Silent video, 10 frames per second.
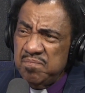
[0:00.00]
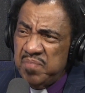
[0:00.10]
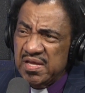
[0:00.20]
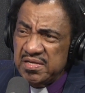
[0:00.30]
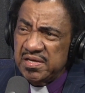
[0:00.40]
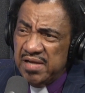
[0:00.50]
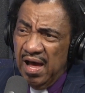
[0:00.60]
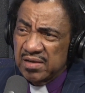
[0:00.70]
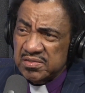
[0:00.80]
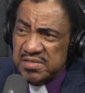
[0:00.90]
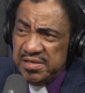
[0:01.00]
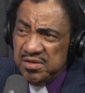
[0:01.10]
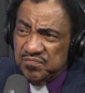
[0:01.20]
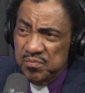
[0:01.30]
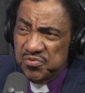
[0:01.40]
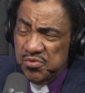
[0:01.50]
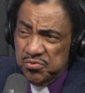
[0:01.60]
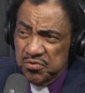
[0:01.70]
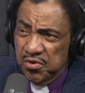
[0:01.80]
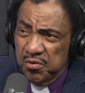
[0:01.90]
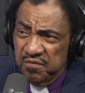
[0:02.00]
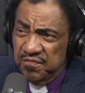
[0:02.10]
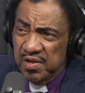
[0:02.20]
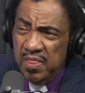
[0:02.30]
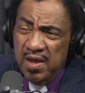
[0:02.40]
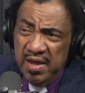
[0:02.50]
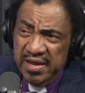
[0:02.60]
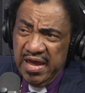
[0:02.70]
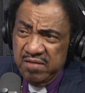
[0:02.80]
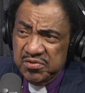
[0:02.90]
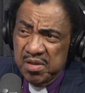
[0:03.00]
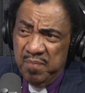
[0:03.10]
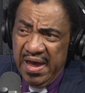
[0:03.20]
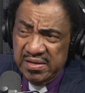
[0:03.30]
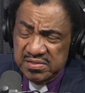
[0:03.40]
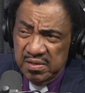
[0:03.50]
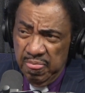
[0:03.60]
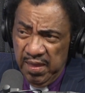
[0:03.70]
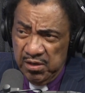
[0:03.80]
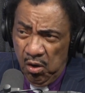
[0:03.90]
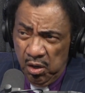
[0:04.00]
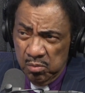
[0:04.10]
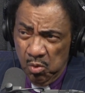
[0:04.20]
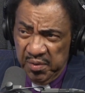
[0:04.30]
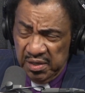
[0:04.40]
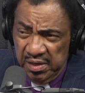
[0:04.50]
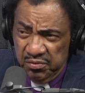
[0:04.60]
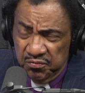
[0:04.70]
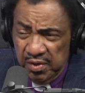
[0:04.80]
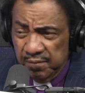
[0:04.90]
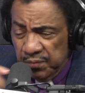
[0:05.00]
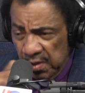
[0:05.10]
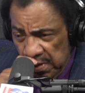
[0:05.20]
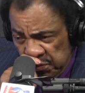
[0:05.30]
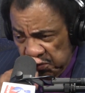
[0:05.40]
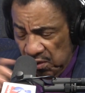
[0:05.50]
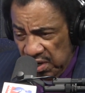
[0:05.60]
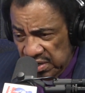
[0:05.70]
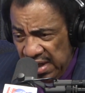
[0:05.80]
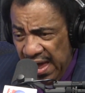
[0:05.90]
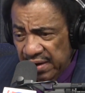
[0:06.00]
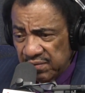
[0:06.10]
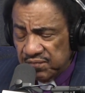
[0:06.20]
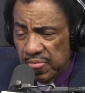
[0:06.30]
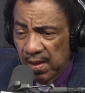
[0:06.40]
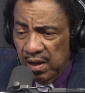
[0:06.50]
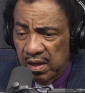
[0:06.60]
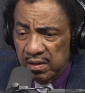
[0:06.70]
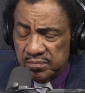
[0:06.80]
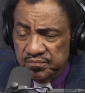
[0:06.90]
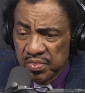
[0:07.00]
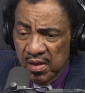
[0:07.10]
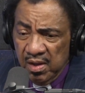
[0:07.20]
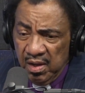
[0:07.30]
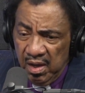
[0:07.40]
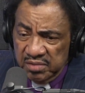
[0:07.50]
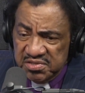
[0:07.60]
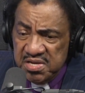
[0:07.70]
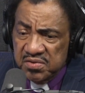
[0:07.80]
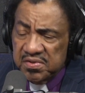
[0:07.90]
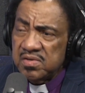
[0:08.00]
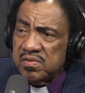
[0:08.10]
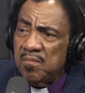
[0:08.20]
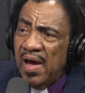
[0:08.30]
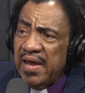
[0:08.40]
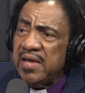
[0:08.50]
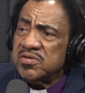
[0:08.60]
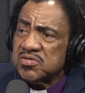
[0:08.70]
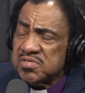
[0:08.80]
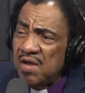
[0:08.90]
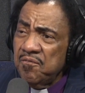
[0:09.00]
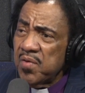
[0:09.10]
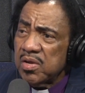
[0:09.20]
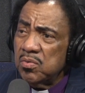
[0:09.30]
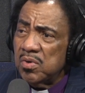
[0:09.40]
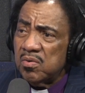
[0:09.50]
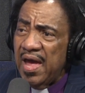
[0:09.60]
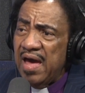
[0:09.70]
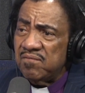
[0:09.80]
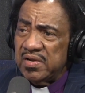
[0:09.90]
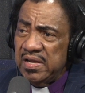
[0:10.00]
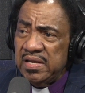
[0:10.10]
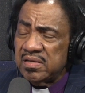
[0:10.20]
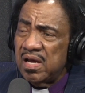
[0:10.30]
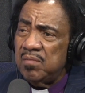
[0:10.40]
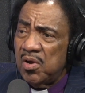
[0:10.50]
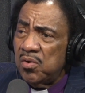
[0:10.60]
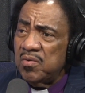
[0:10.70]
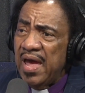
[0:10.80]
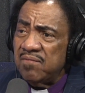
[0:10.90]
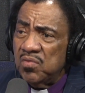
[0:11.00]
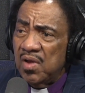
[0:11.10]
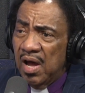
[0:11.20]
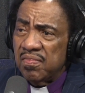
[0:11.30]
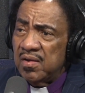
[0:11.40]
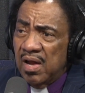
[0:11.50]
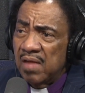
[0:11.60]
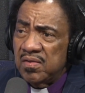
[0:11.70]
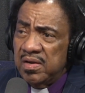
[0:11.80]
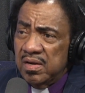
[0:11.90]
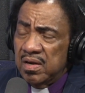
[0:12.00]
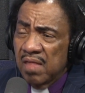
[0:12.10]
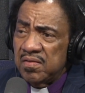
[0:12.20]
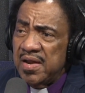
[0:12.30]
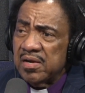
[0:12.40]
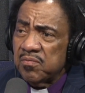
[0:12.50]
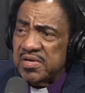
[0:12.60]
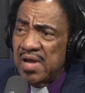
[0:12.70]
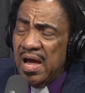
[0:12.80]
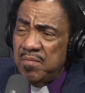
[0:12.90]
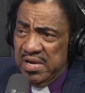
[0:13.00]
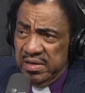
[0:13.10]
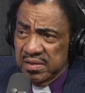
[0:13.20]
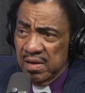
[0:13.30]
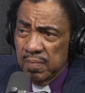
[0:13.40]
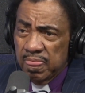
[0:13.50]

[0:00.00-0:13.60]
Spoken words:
billion they took from the Social Security Fund and gave it to banks and automobile industry. So a lot of senior citizens of my age are suffering who don't have an income or don't have other than a retirement income.